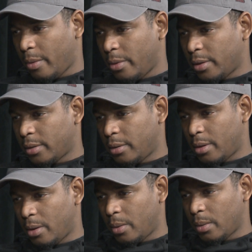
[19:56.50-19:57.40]
was,
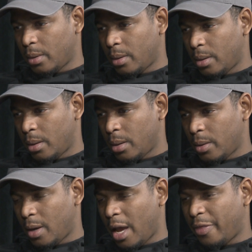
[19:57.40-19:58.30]

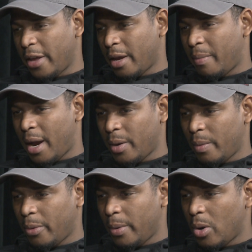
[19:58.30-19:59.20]
you gotta think about it.
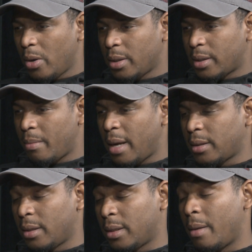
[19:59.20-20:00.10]
We're going to
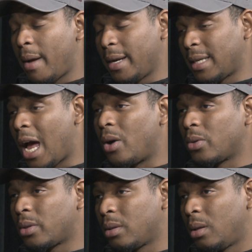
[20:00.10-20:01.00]
somebody's house